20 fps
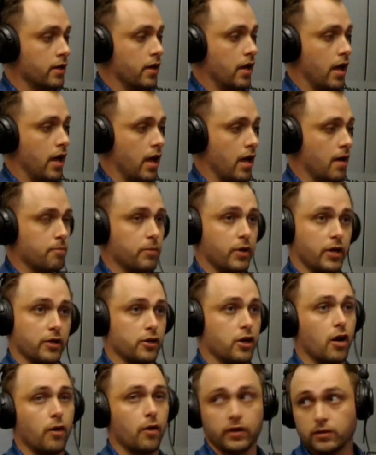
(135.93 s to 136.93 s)
But
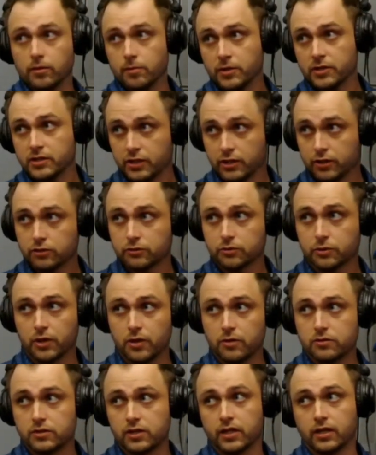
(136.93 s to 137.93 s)
knowing the materials we're
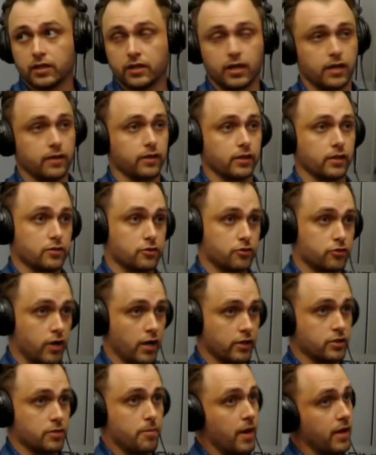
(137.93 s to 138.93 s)
using and the
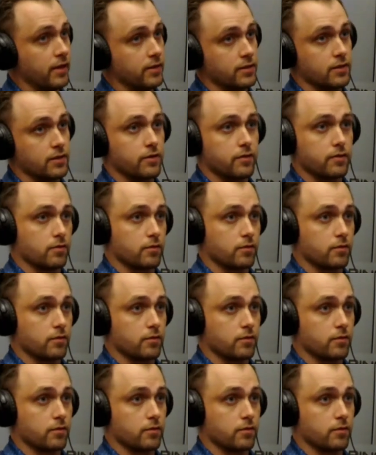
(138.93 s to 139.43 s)
construction method,